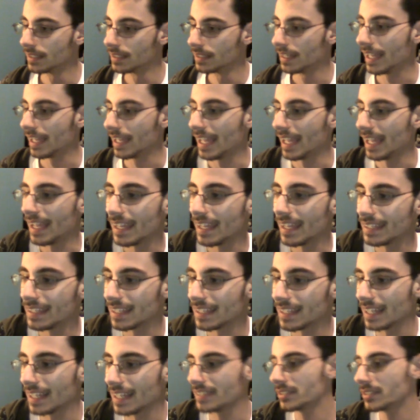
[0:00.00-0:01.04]
And
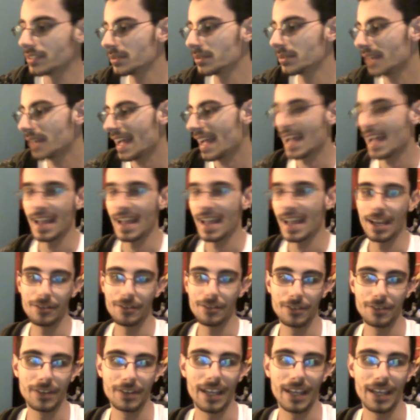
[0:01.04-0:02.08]
I do have
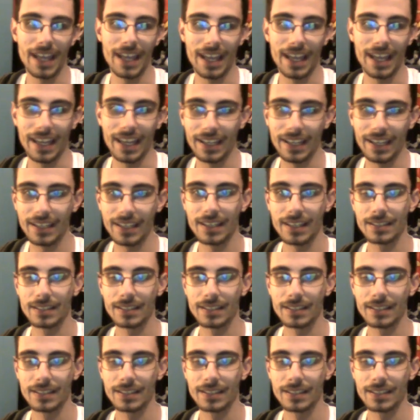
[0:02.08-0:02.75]
a